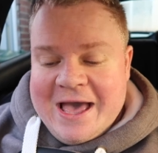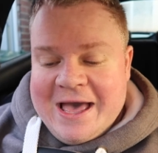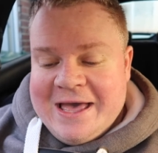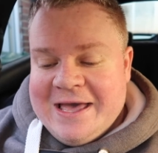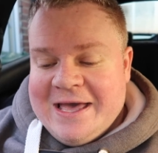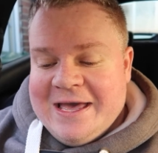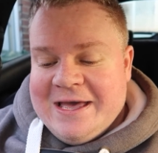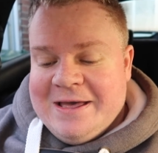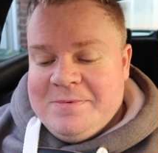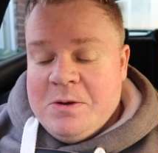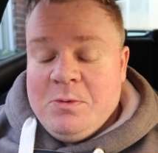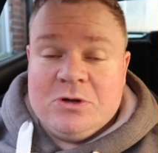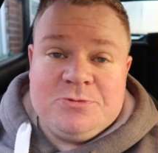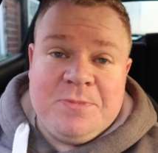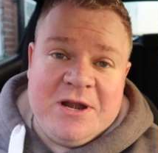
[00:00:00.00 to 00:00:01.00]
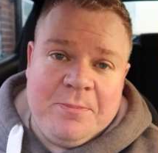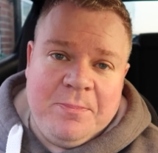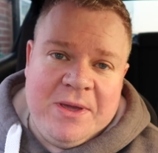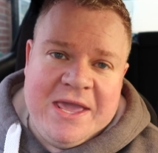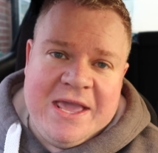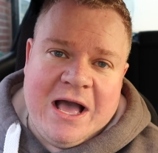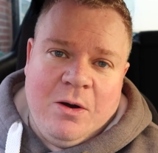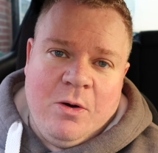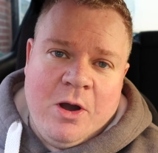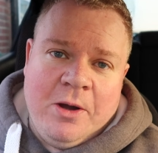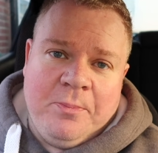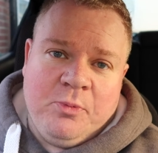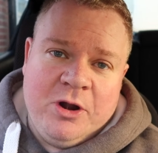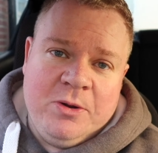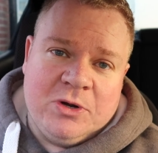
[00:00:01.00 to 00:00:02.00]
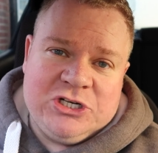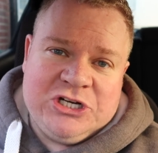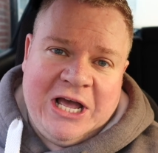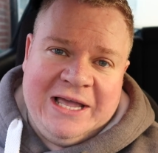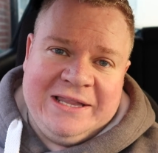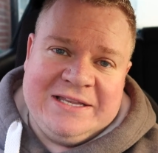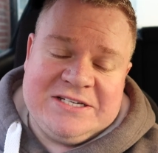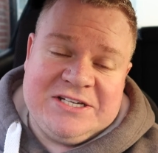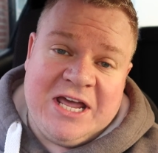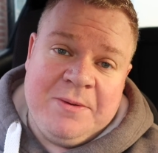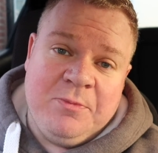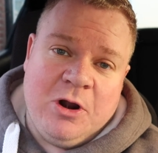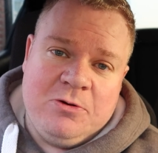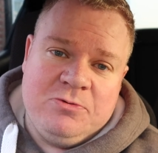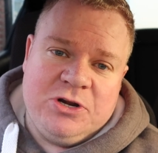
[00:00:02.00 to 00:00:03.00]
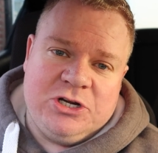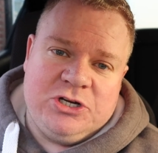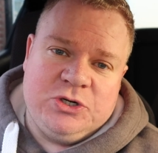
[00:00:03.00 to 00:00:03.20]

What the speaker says: It was meant to be our pre-wash guide this time around,